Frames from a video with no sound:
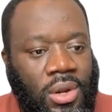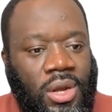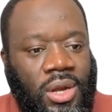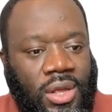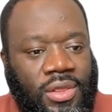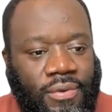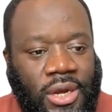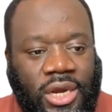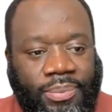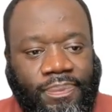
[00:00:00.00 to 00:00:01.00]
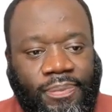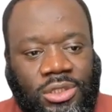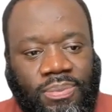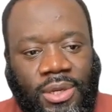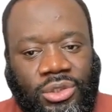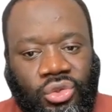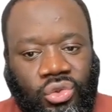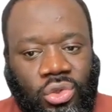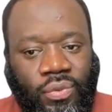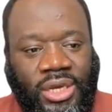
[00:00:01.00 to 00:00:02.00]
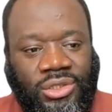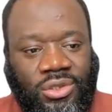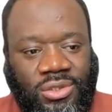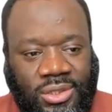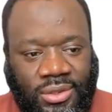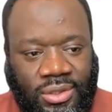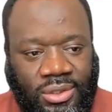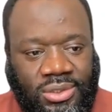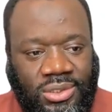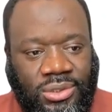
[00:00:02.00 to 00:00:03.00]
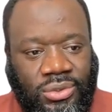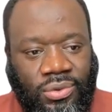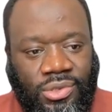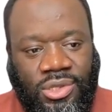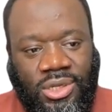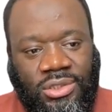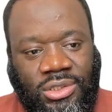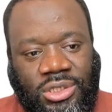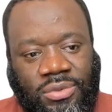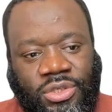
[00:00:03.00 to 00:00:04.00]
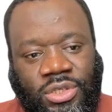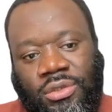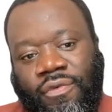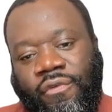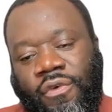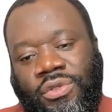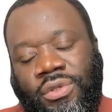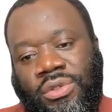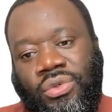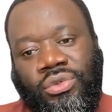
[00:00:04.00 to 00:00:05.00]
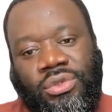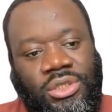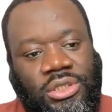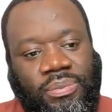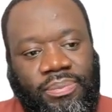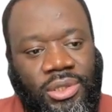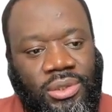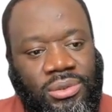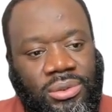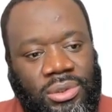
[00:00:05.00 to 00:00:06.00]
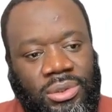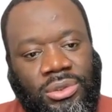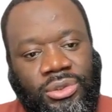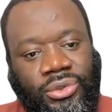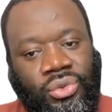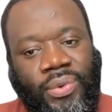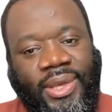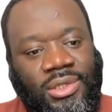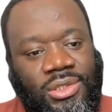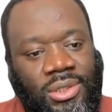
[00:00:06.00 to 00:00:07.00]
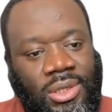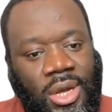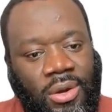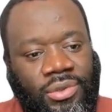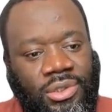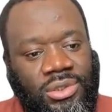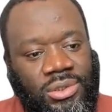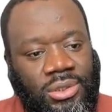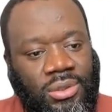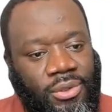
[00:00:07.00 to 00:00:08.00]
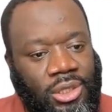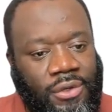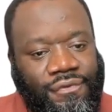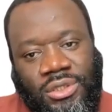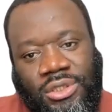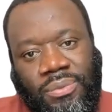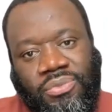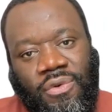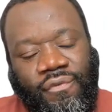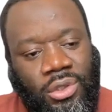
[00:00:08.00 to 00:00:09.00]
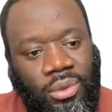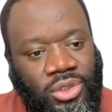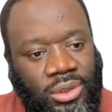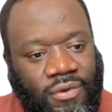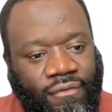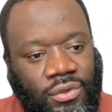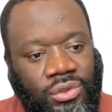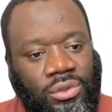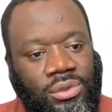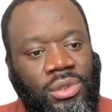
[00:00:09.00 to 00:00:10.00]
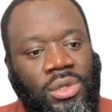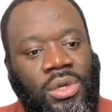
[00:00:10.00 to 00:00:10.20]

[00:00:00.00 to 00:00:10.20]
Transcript: Hybrid placement 2, we adjusted this so that 30% of the functions go to the data plane, just so we can see how this behaves in terms of the objective functions.